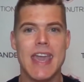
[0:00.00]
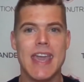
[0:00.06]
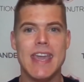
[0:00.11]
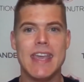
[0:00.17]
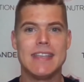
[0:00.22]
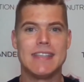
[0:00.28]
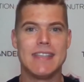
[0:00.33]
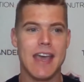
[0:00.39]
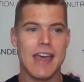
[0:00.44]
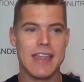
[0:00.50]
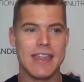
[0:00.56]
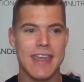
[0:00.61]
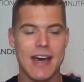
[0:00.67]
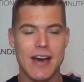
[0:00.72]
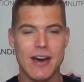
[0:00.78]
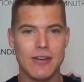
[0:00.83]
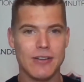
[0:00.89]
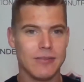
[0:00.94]
is
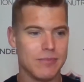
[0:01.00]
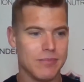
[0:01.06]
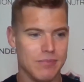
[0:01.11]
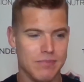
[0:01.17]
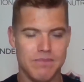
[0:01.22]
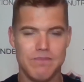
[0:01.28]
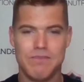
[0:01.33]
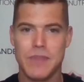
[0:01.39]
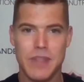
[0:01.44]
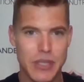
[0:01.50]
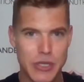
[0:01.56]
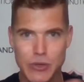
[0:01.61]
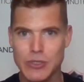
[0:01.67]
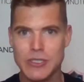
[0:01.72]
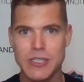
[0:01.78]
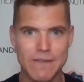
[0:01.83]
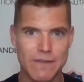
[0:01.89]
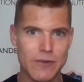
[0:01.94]
they'll
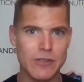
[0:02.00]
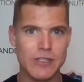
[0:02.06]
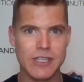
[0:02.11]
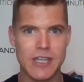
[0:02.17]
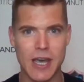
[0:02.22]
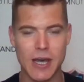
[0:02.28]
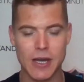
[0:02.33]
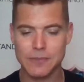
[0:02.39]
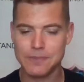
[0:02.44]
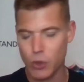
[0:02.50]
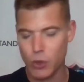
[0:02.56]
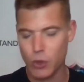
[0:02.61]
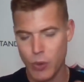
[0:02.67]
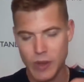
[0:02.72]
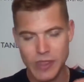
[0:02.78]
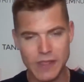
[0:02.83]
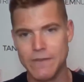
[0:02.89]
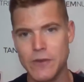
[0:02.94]
use the food scale, they'll
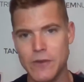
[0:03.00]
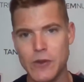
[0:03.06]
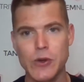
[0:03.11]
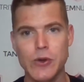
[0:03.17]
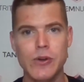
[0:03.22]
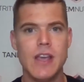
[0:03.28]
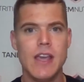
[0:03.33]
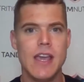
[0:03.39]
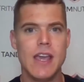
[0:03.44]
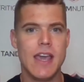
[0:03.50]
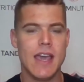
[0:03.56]
weigh the food,